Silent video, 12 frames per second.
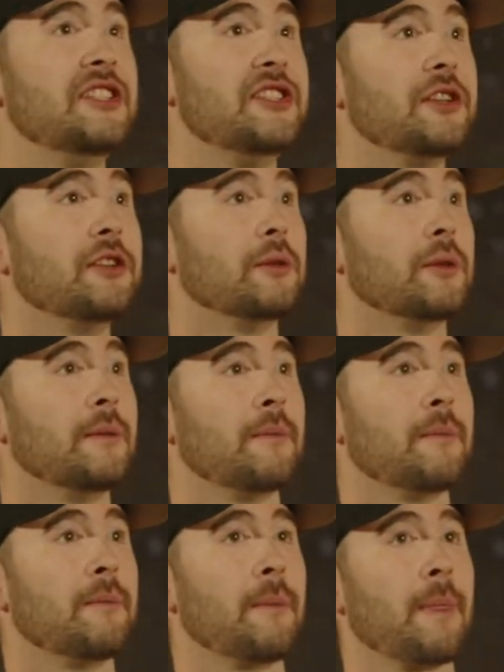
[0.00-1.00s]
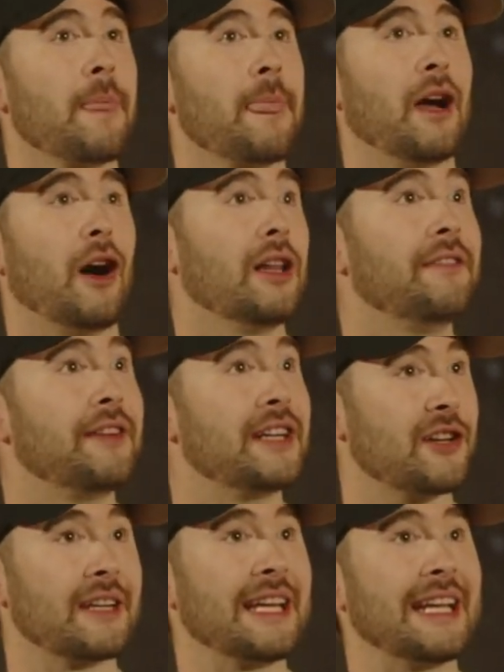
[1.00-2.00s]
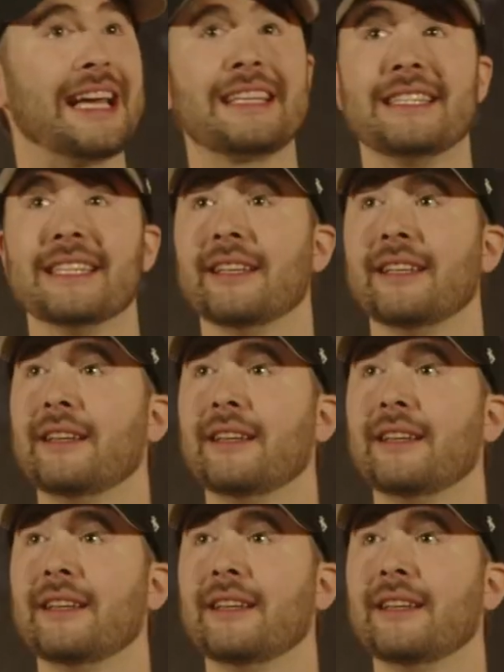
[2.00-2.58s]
you. All of us are connected.